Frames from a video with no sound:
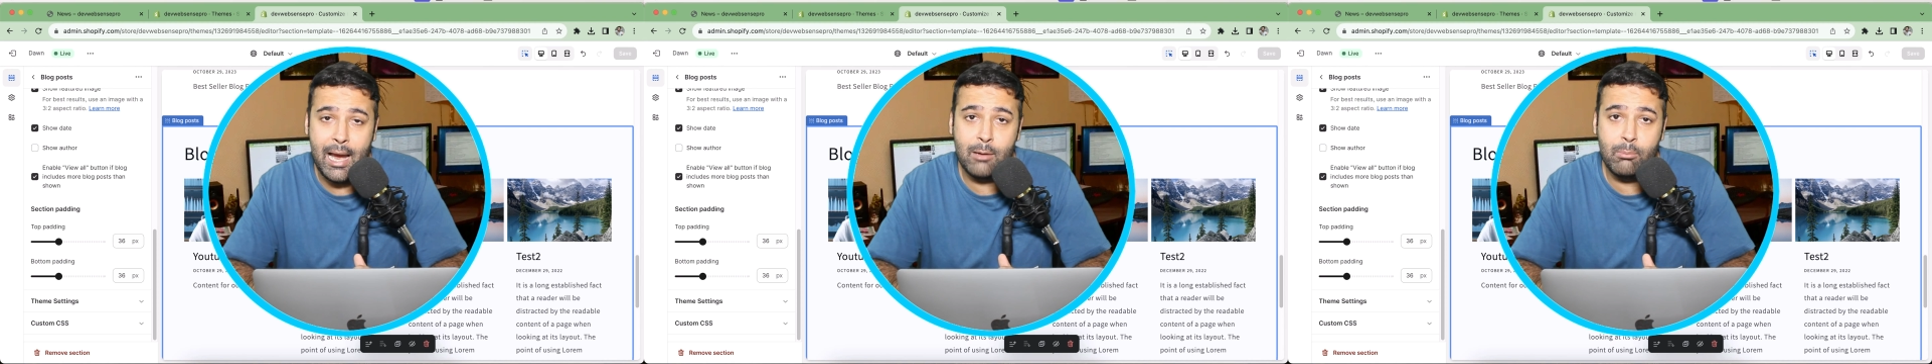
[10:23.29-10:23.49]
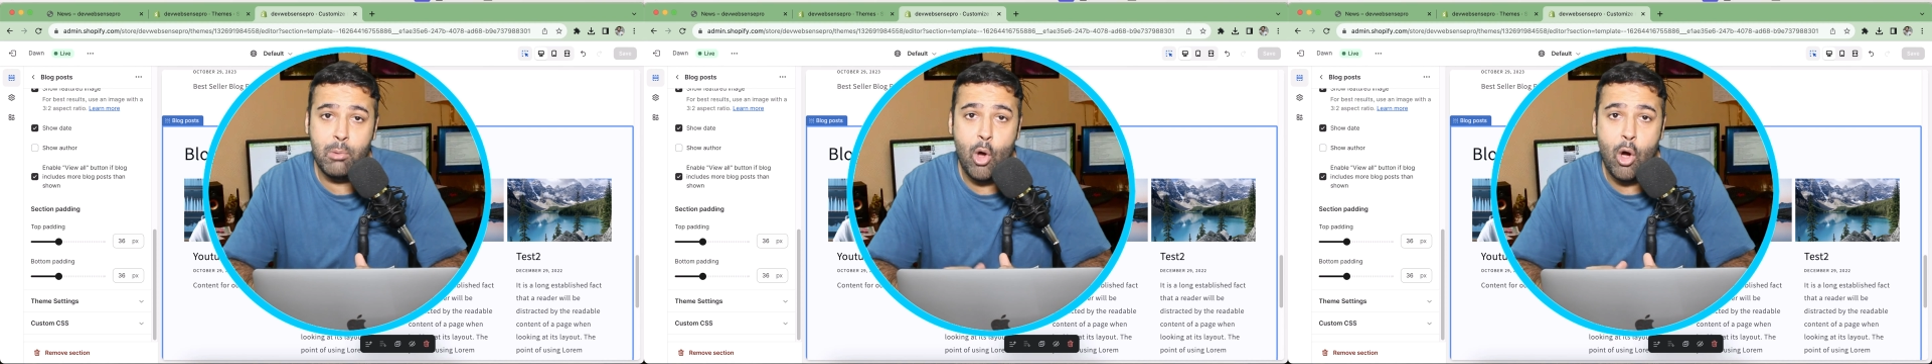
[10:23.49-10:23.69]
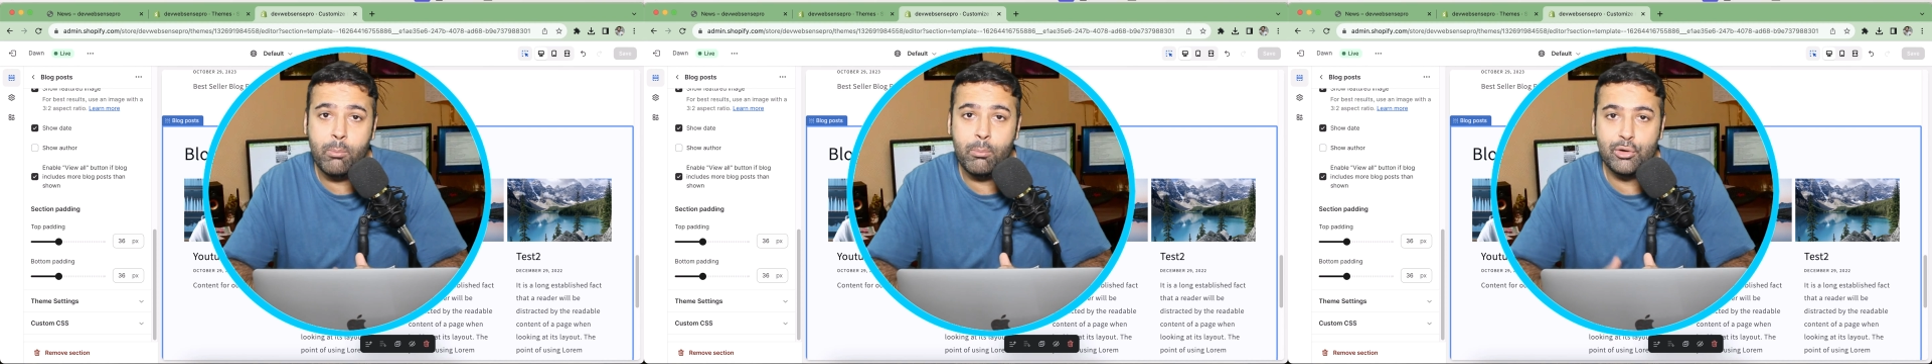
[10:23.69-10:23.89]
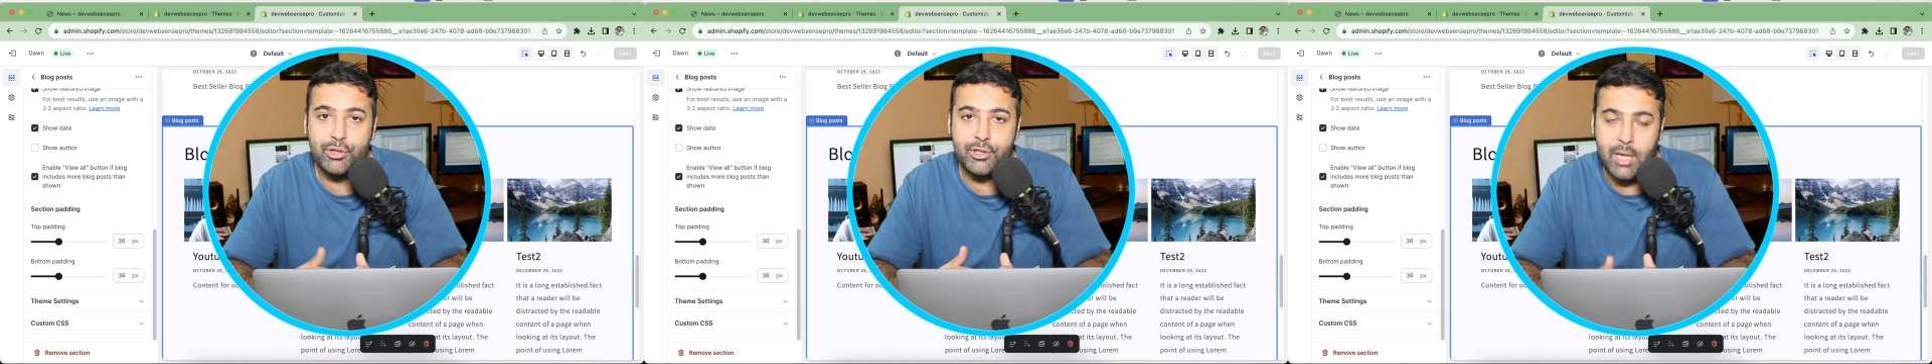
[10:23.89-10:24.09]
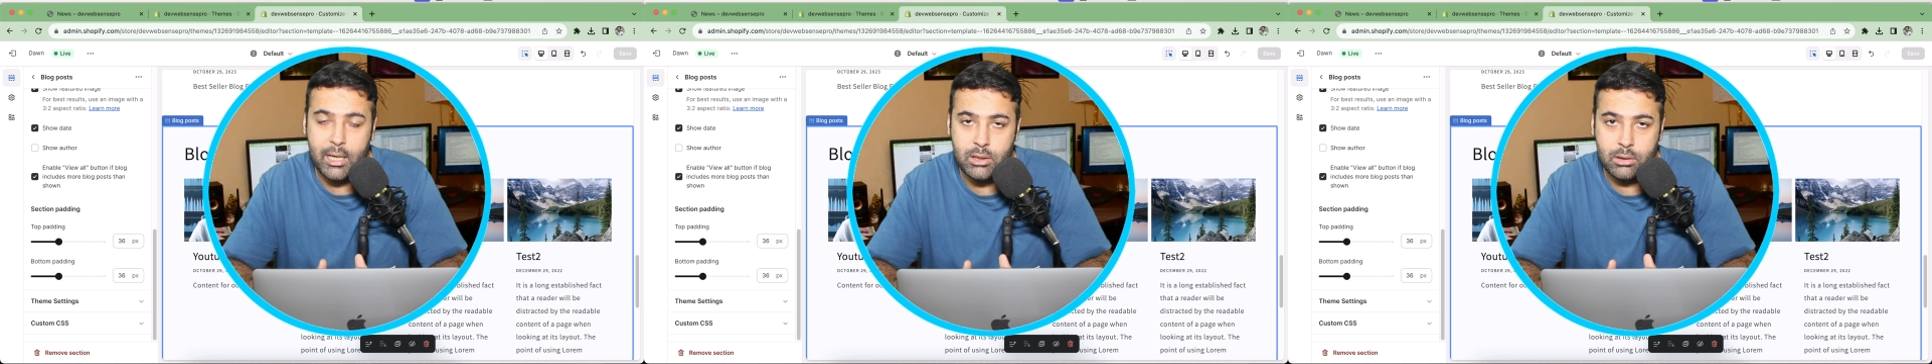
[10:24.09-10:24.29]
add blog
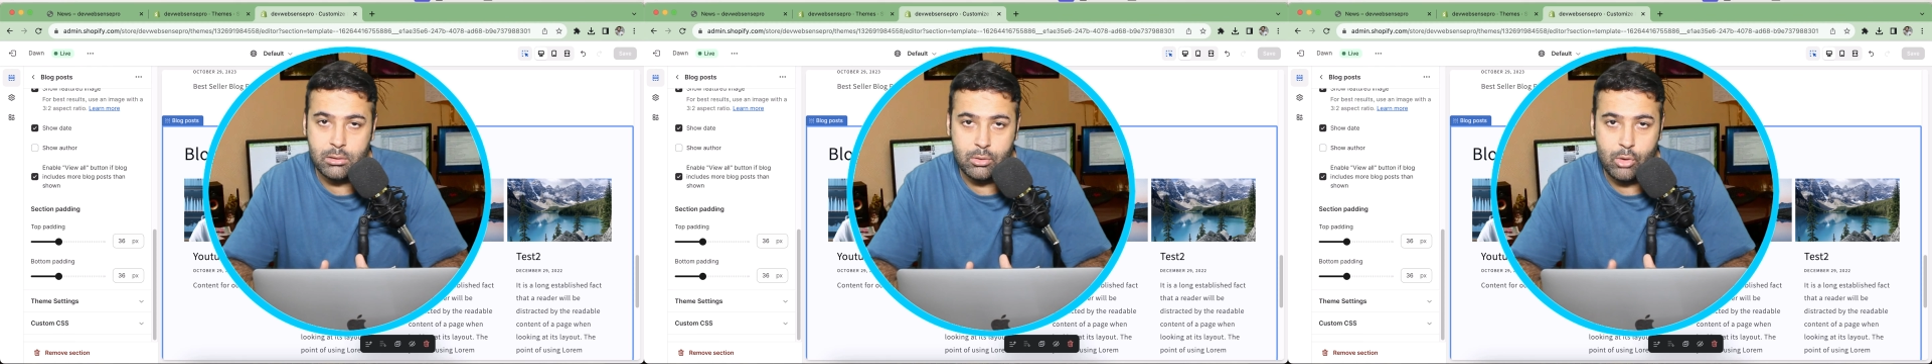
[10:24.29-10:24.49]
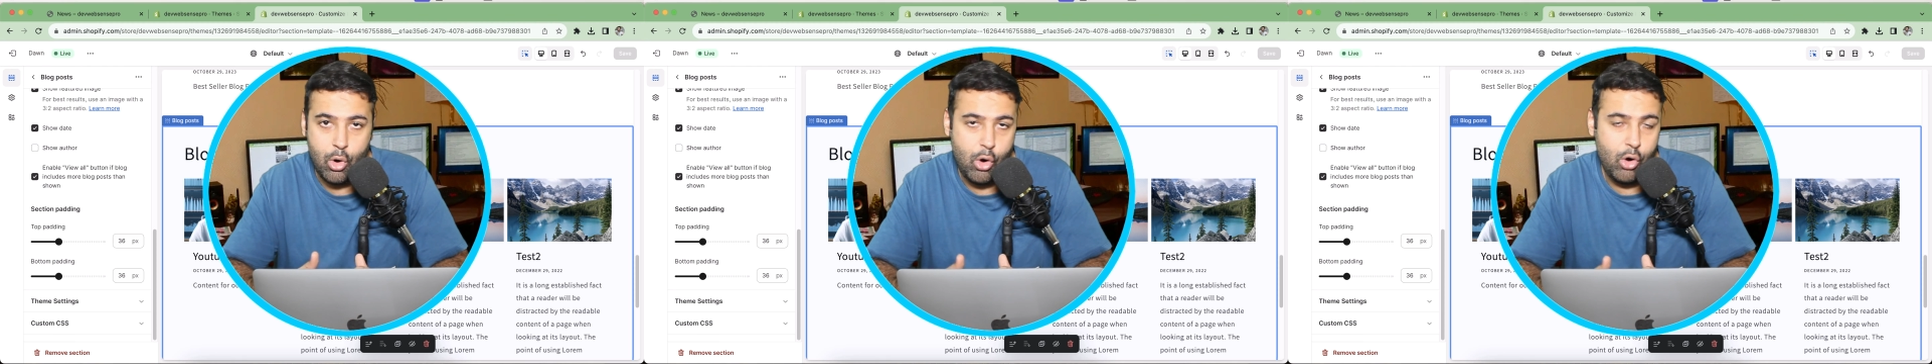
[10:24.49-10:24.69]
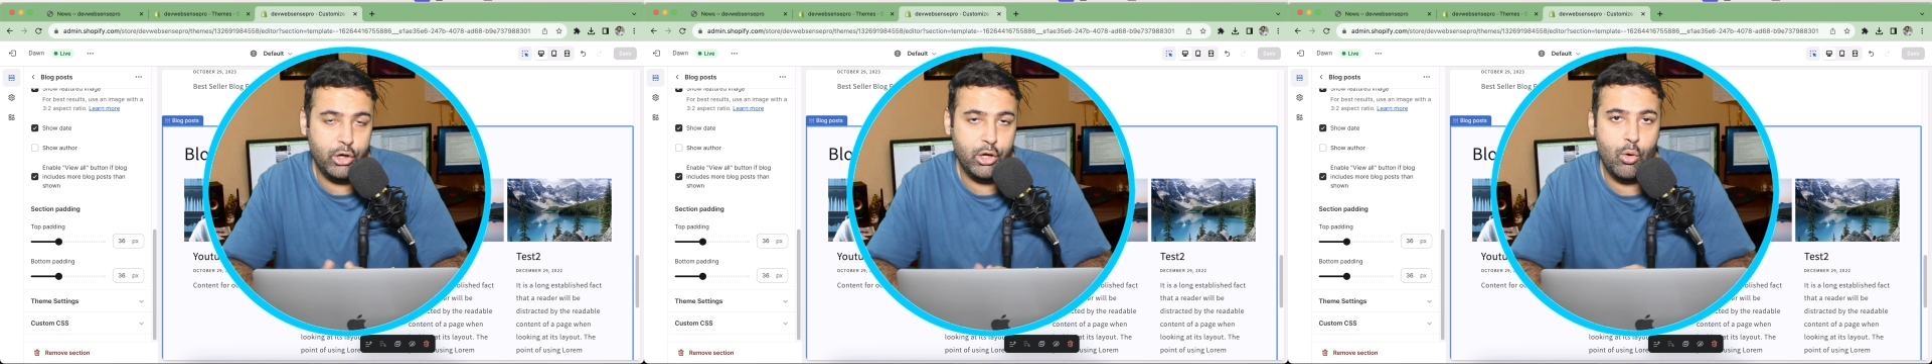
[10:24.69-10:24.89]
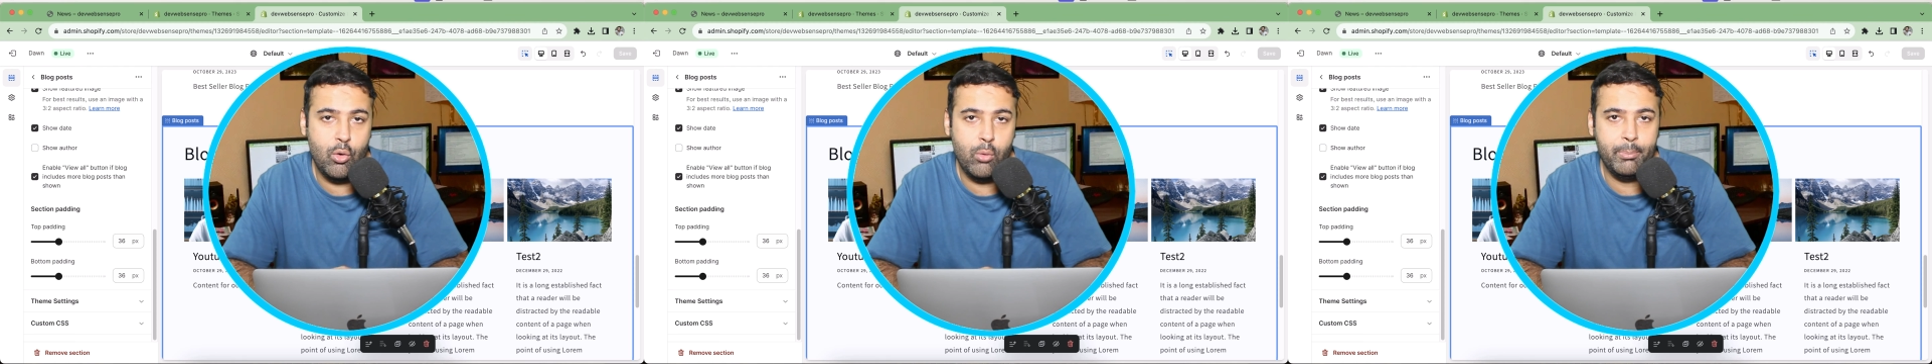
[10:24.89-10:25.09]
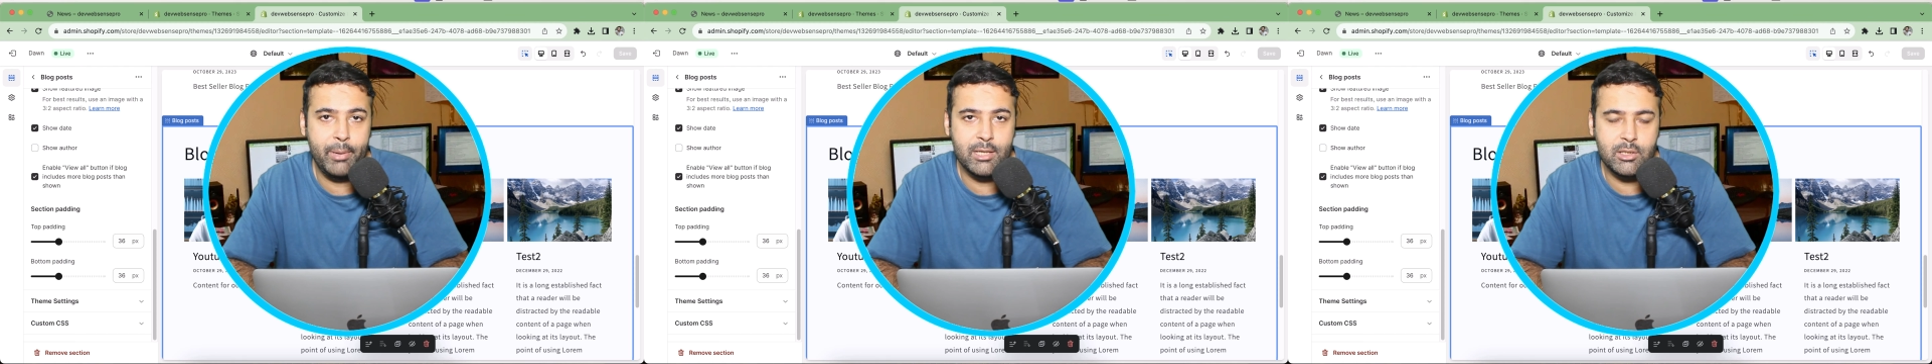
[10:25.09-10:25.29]
post section on your
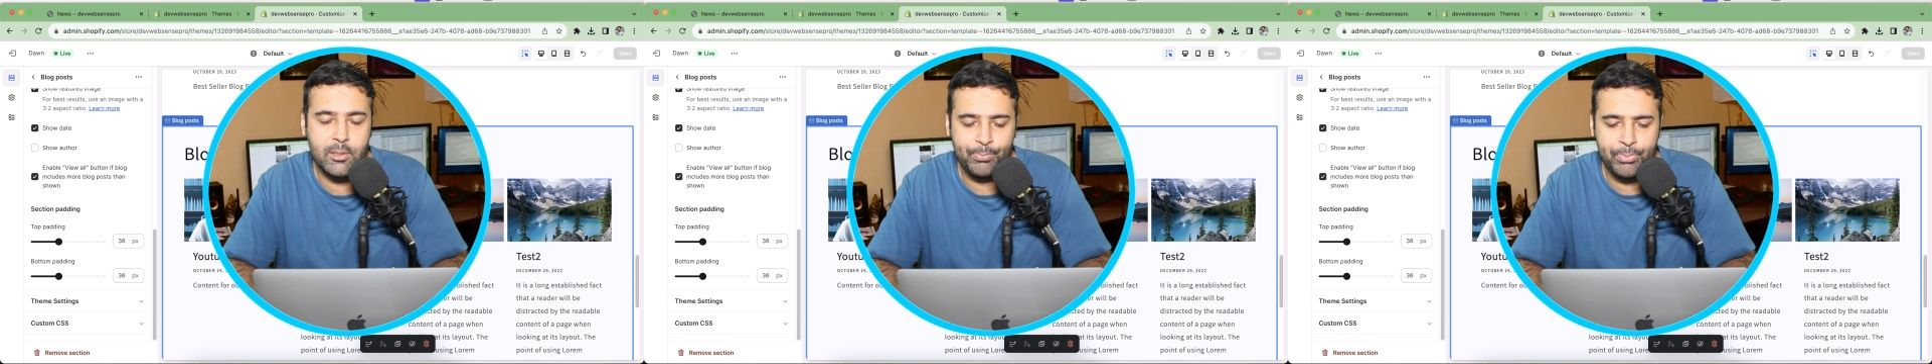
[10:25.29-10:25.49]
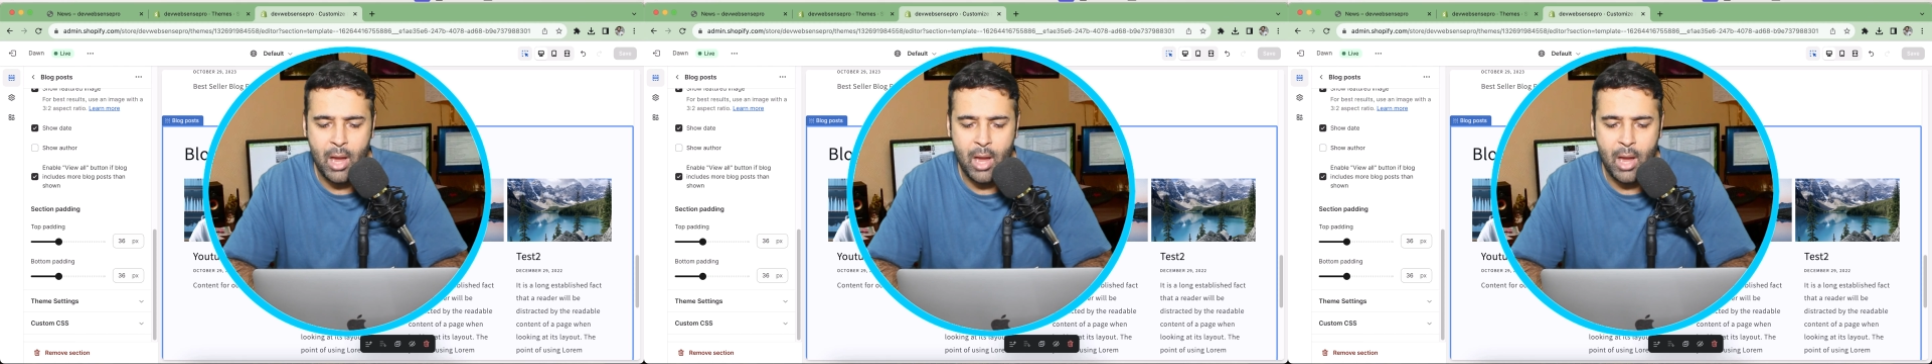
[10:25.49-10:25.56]
homepage